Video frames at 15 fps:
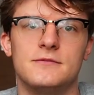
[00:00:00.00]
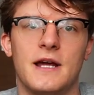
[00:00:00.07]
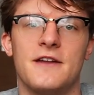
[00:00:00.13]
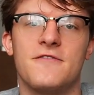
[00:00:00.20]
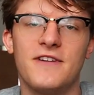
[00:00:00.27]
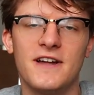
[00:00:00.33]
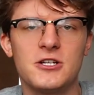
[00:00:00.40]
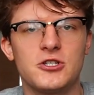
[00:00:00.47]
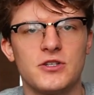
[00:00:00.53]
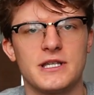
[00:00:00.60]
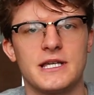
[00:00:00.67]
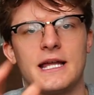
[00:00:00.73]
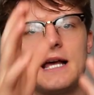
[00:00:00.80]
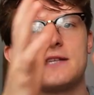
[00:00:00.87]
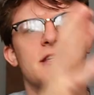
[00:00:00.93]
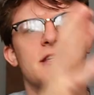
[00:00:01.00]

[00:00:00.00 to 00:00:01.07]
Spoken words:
And eventually it has